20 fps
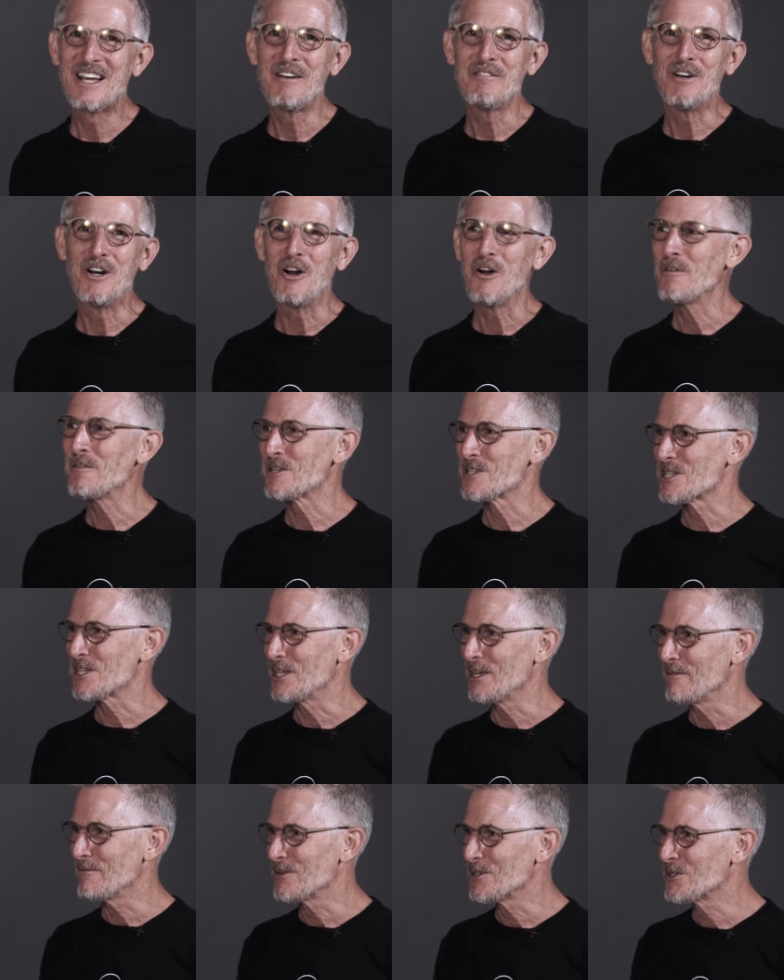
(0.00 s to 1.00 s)
come home and
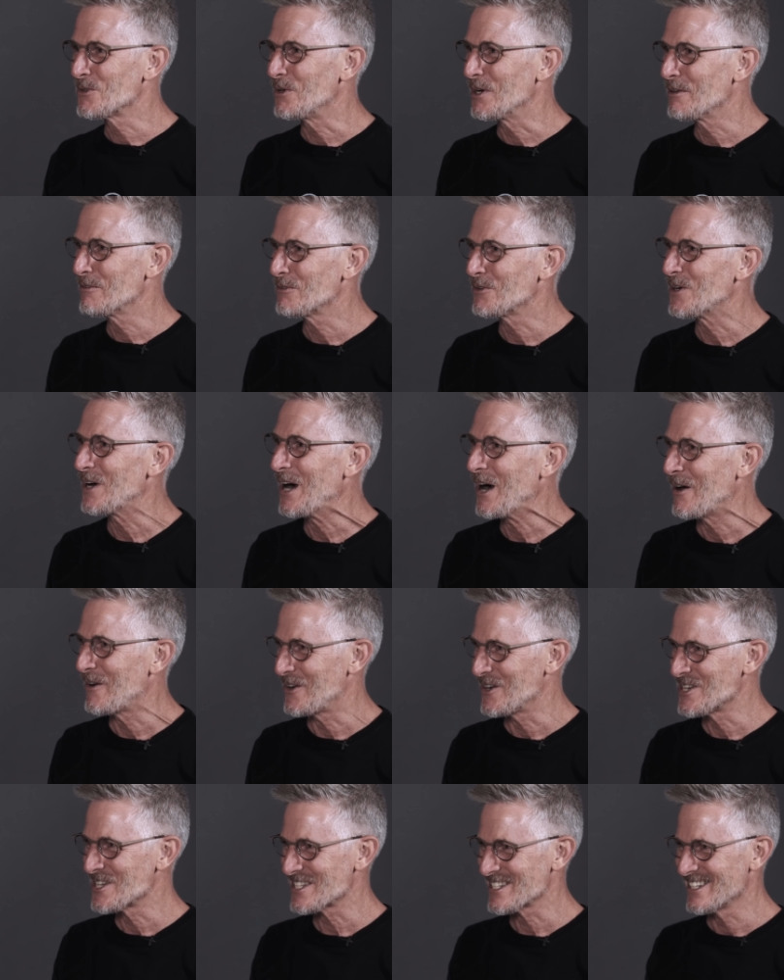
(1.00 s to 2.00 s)
sleep for 24
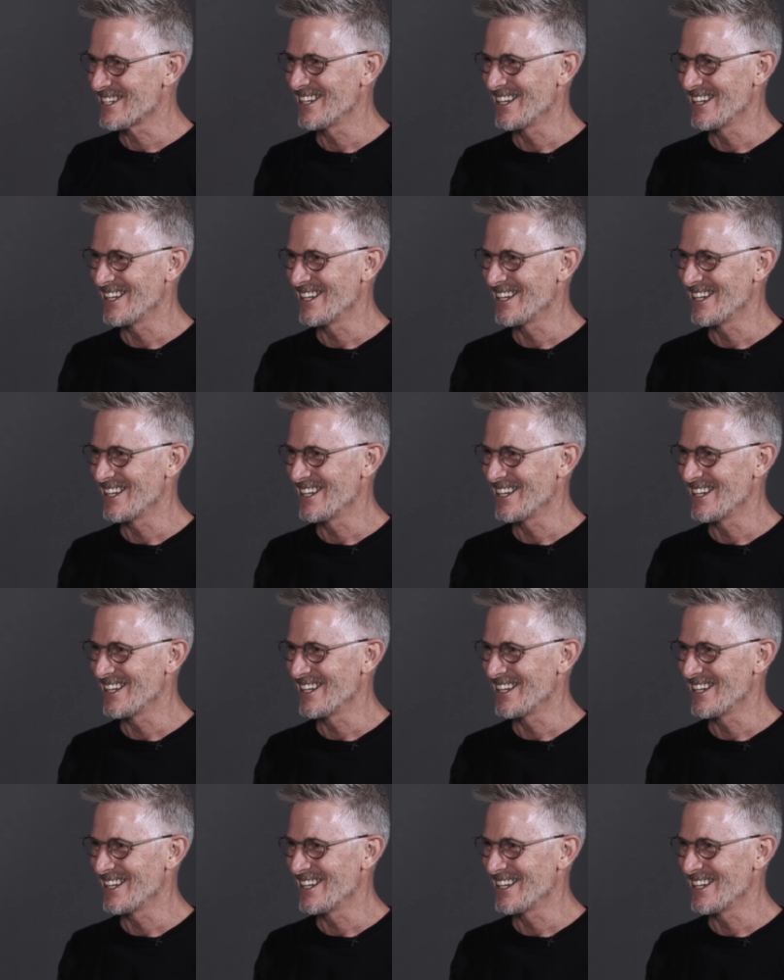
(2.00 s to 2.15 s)
hours.